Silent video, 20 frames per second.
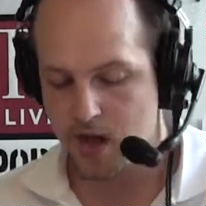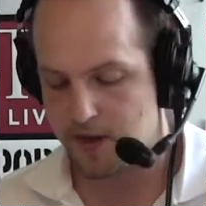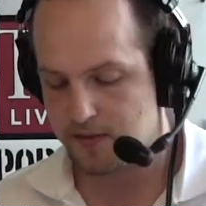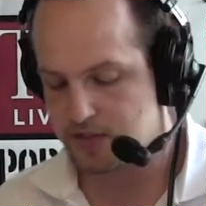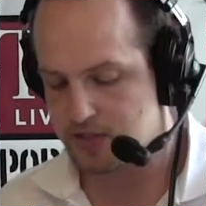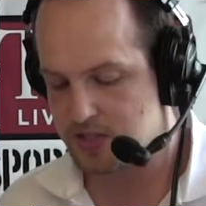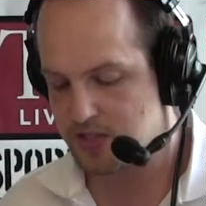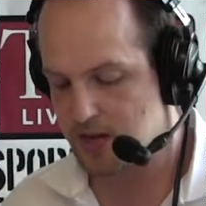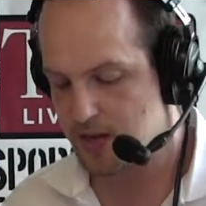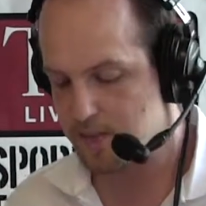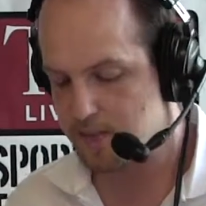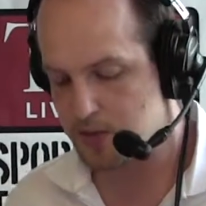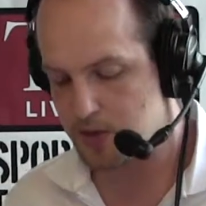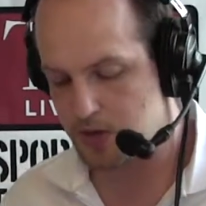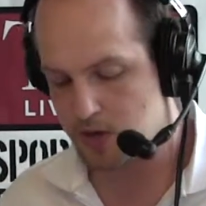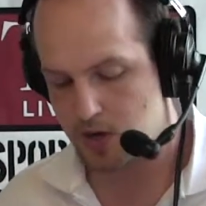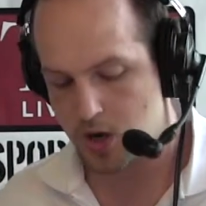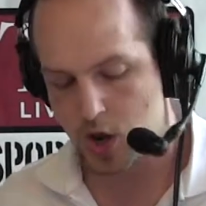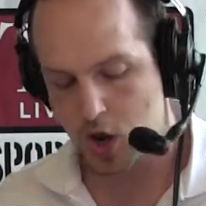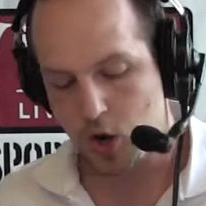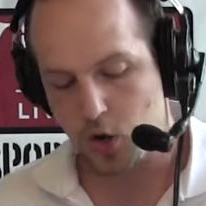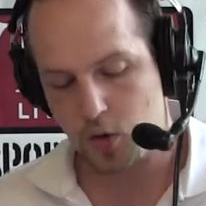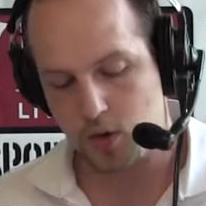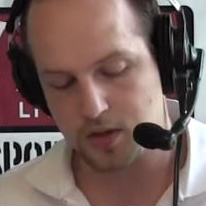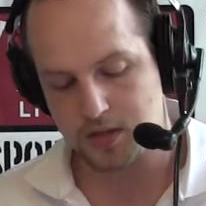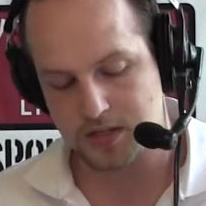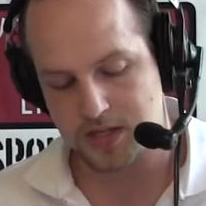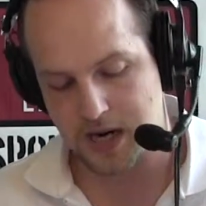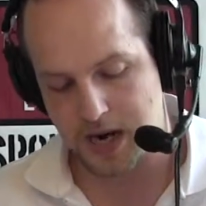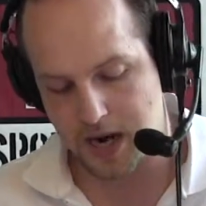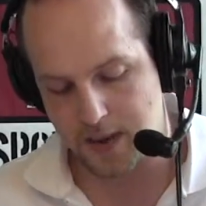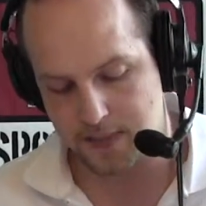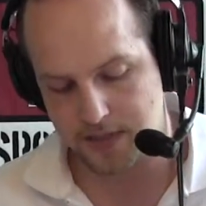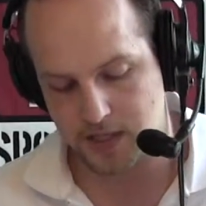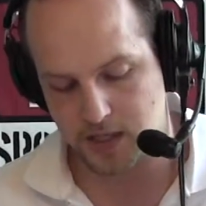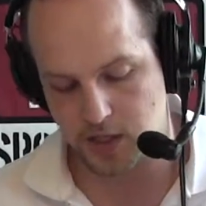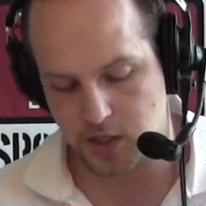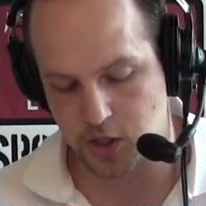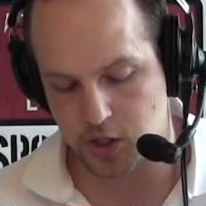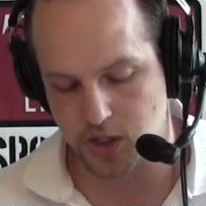of CM Punk on
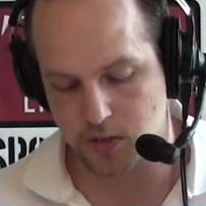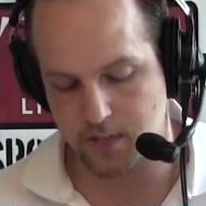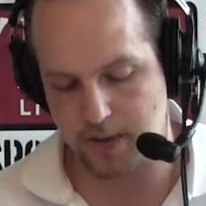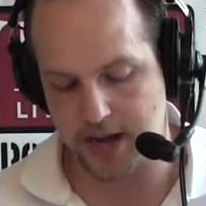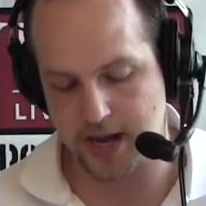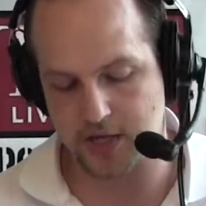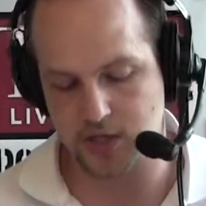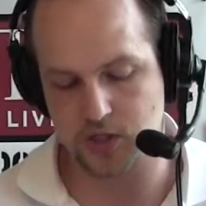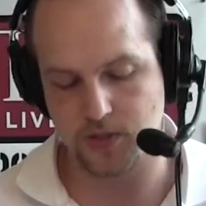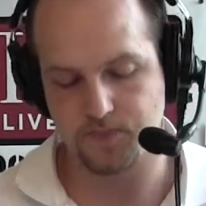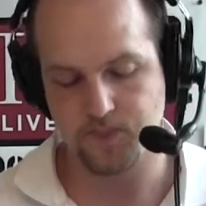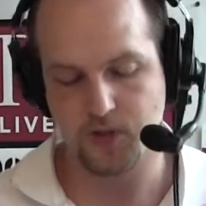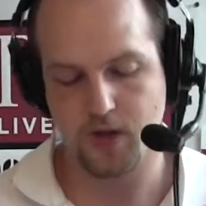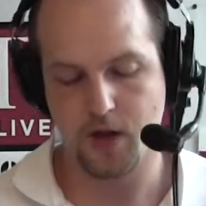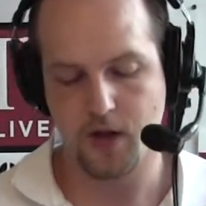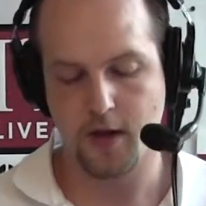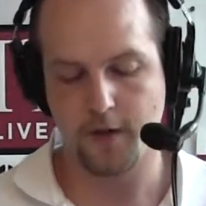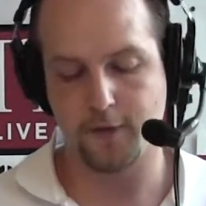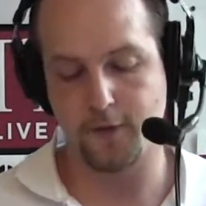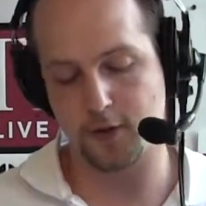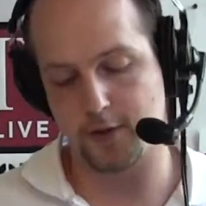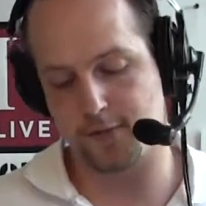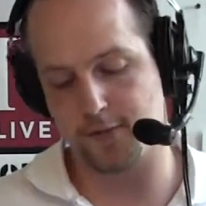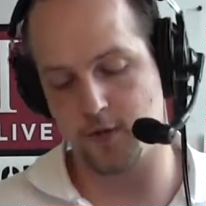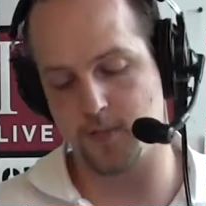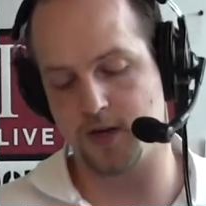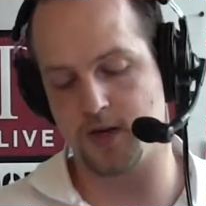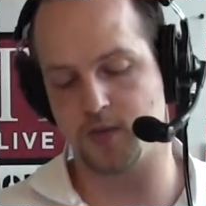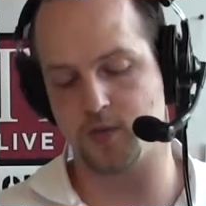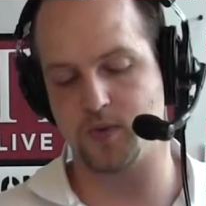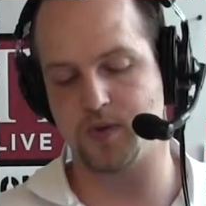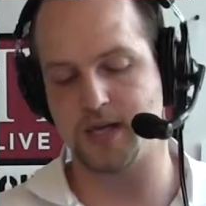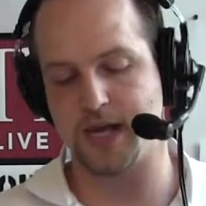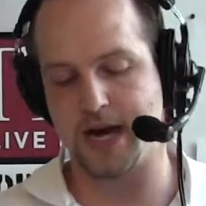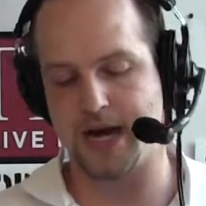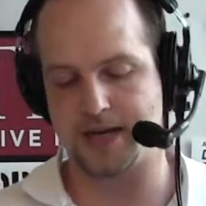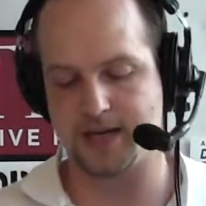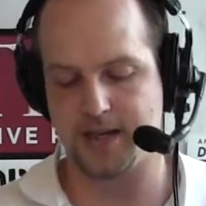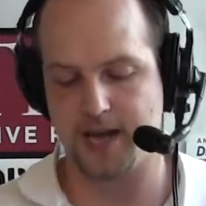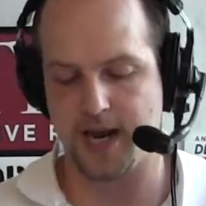commentary. Good match for the few minutes we
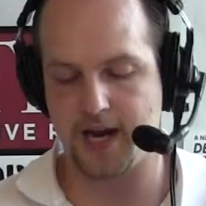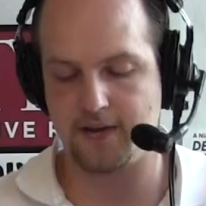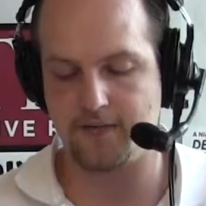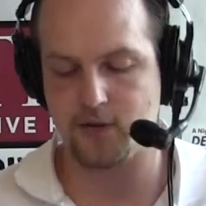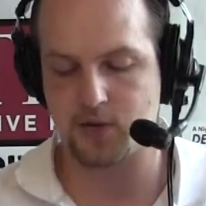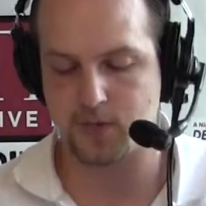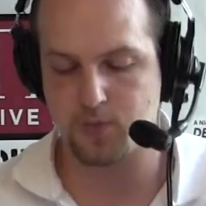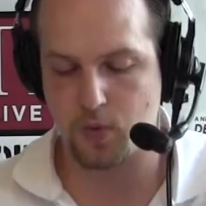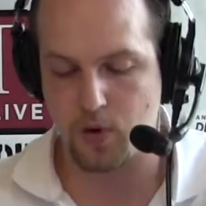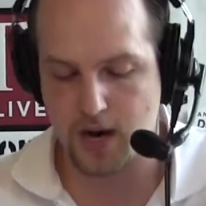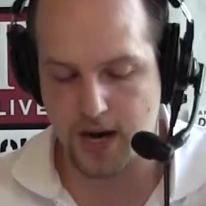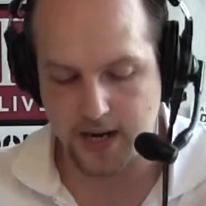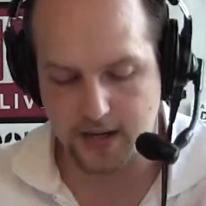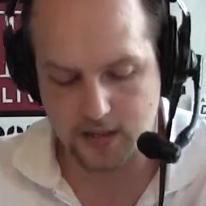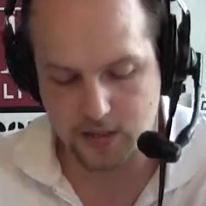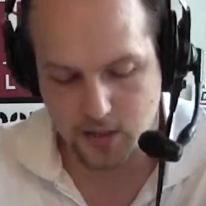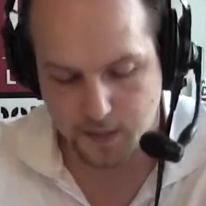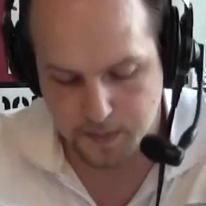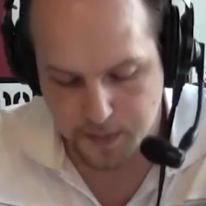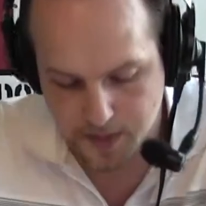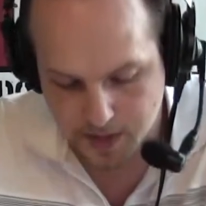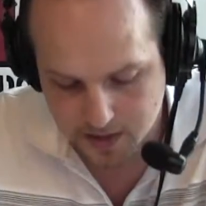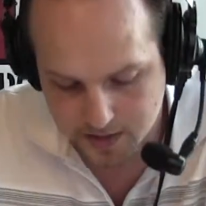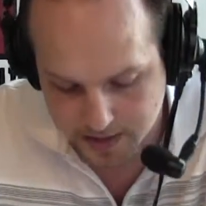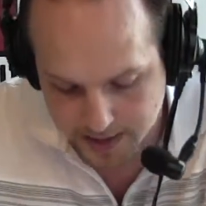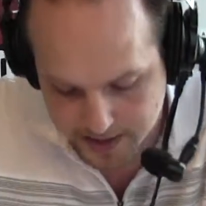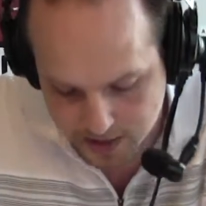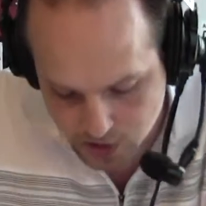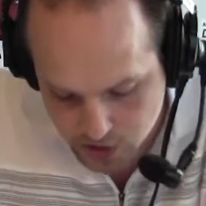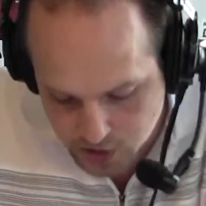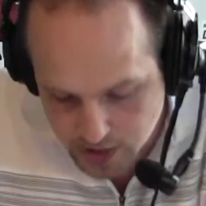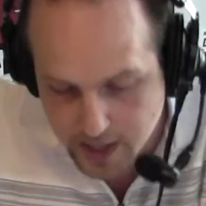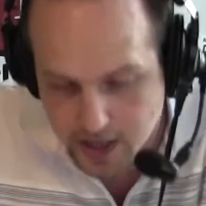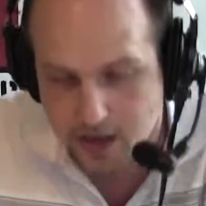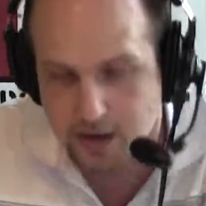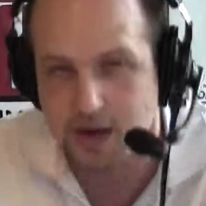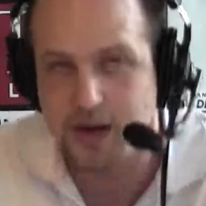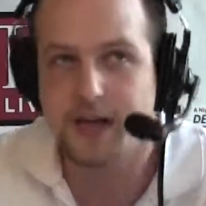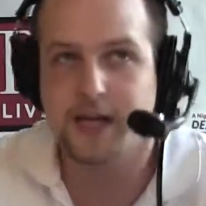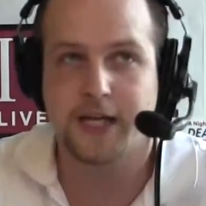got. Kane versus Bryan until Punk takes a
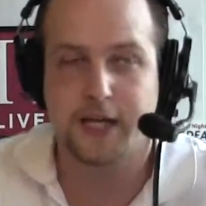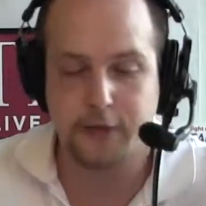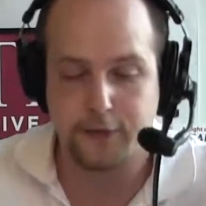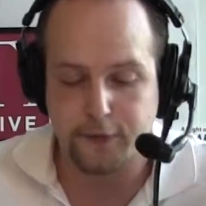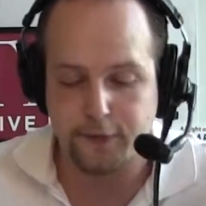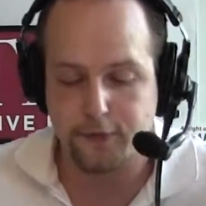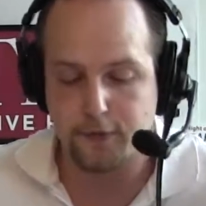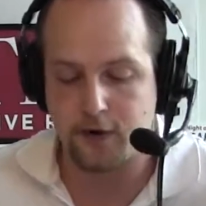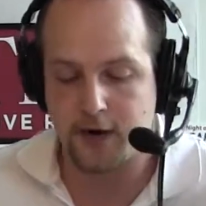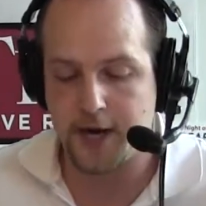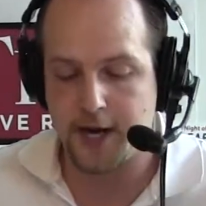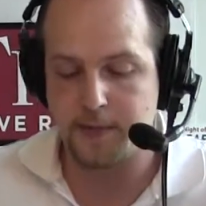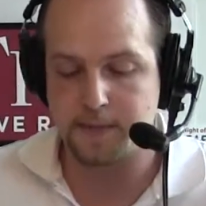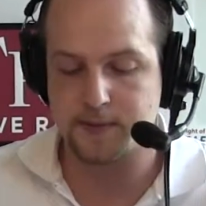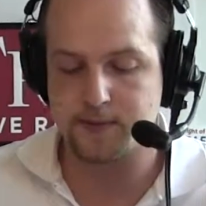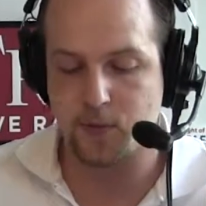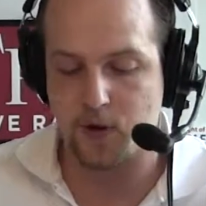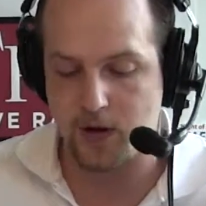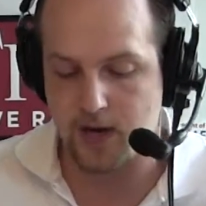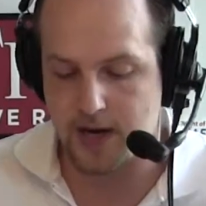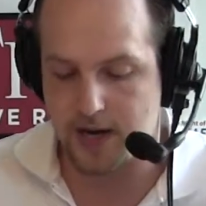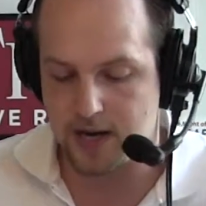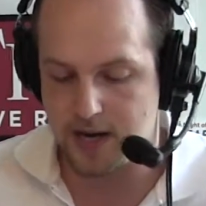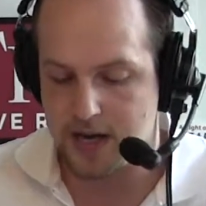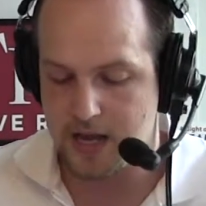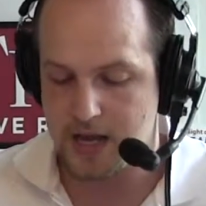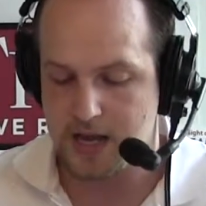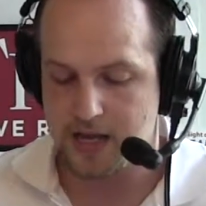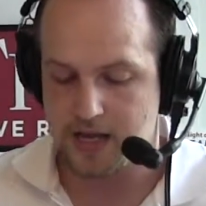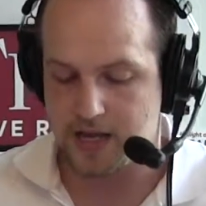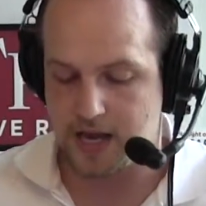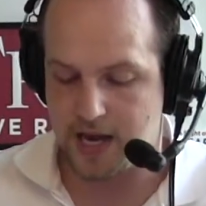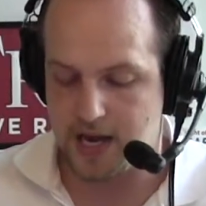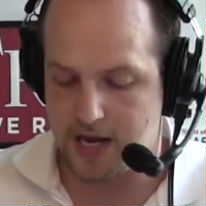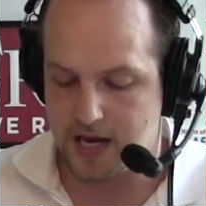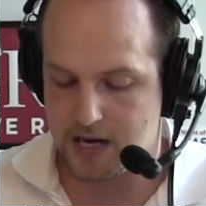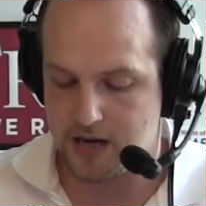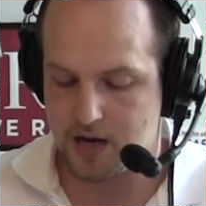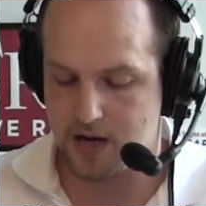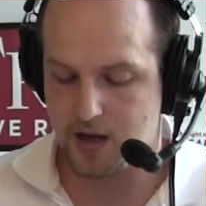chair. He frames Bryan.
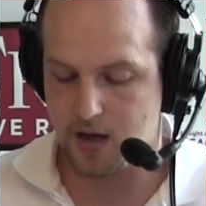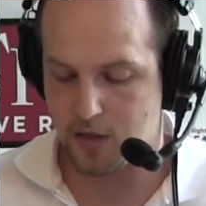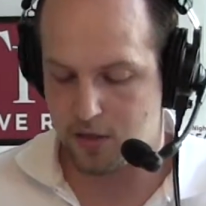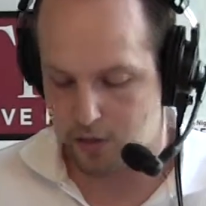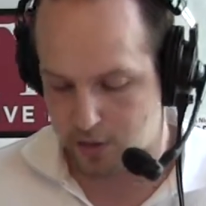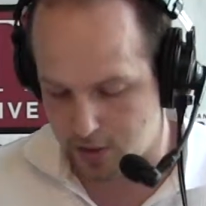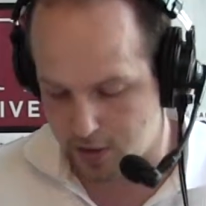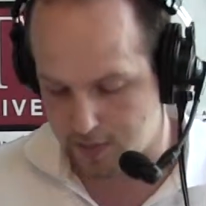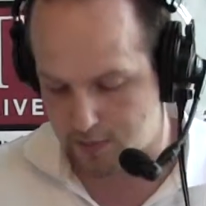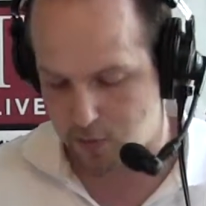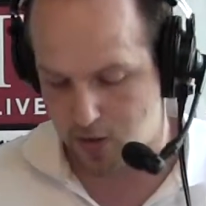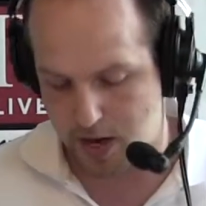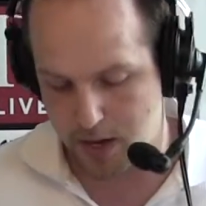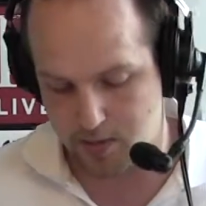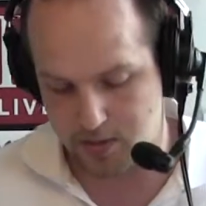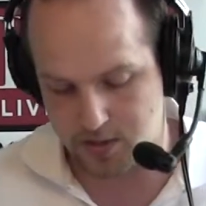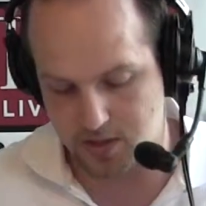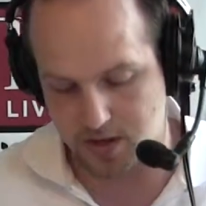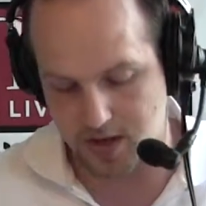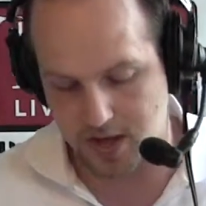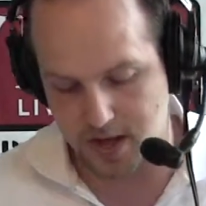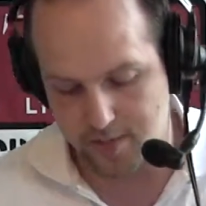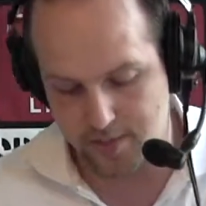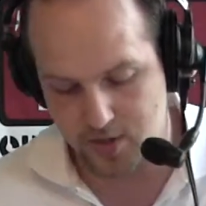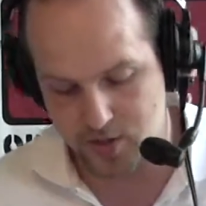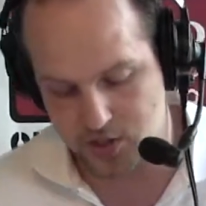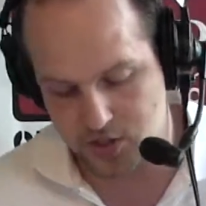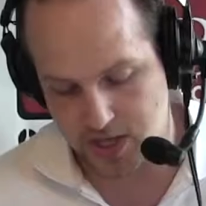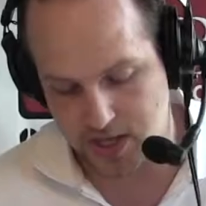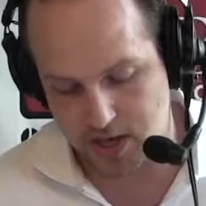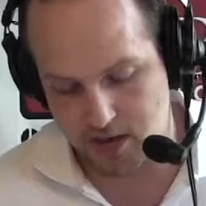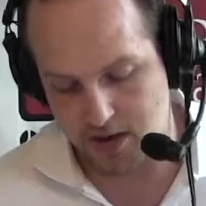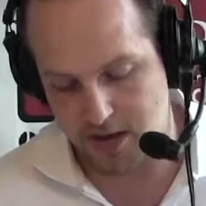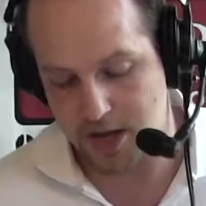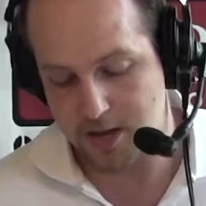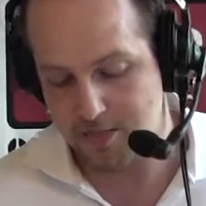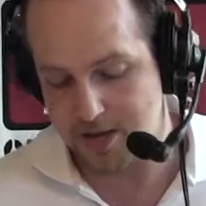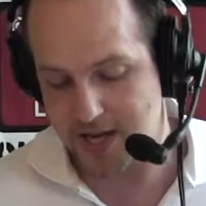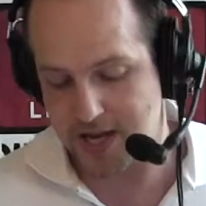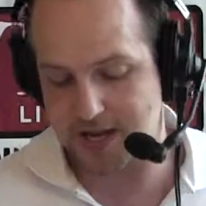Kane thought Bryan was going to hit him with a chair, and
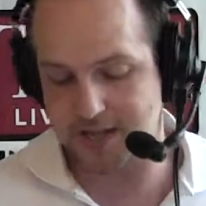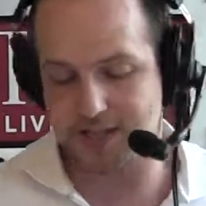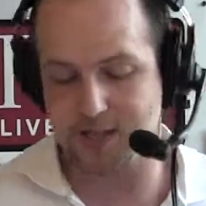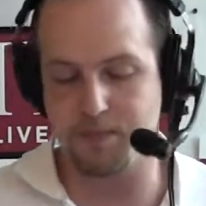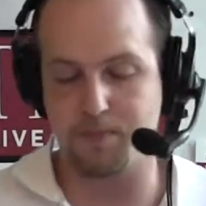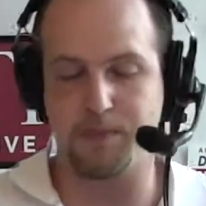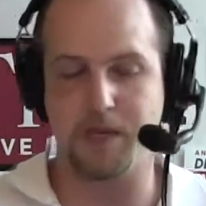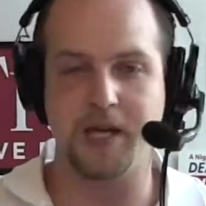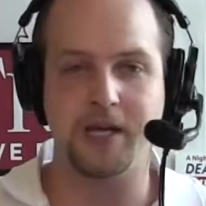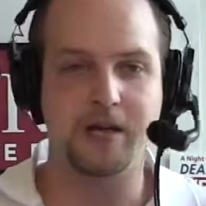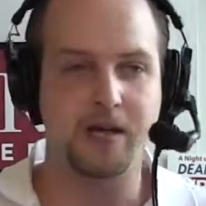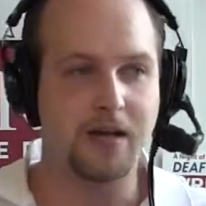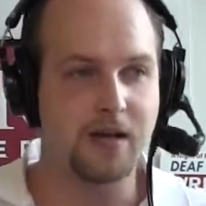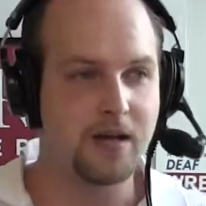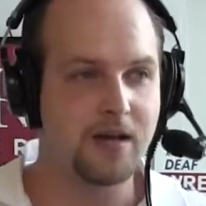he begins to beat